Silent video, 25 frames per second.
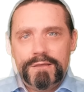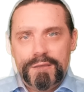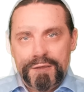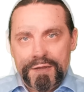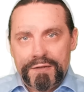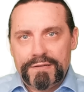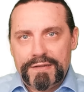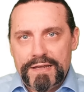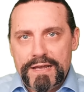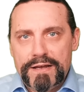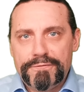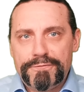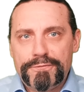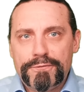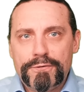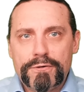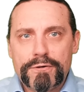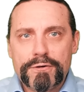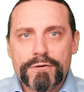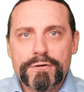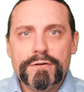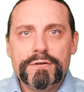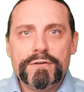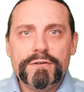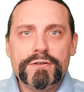And
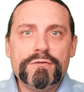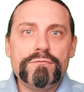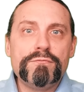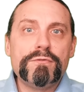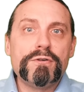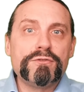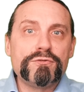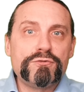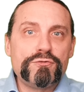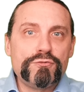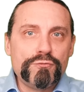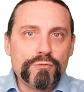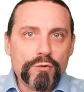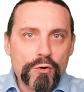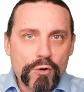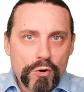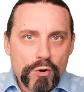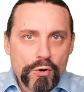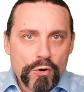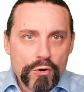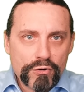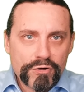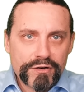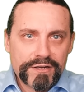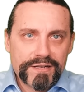therefore, you want to
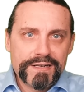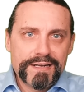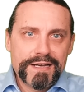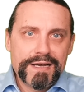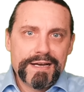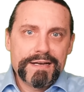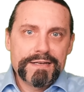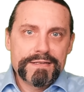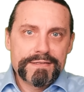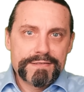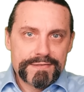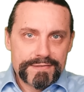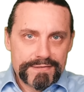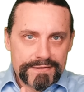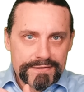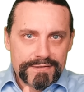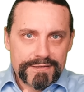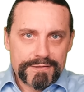organize